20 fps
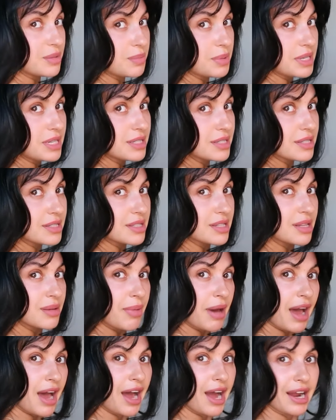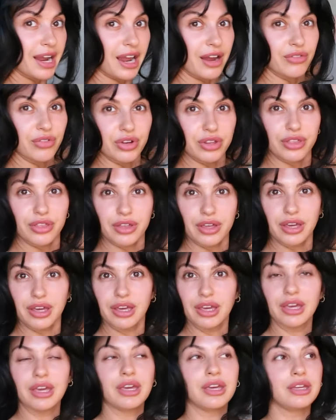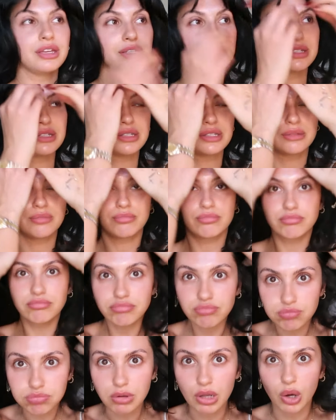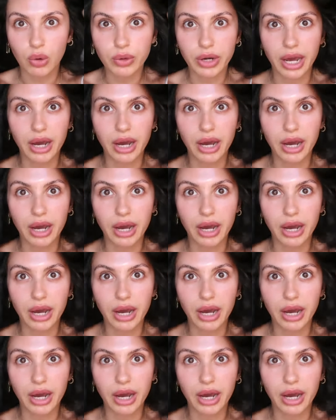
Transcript: pieces in the back. Everything is blown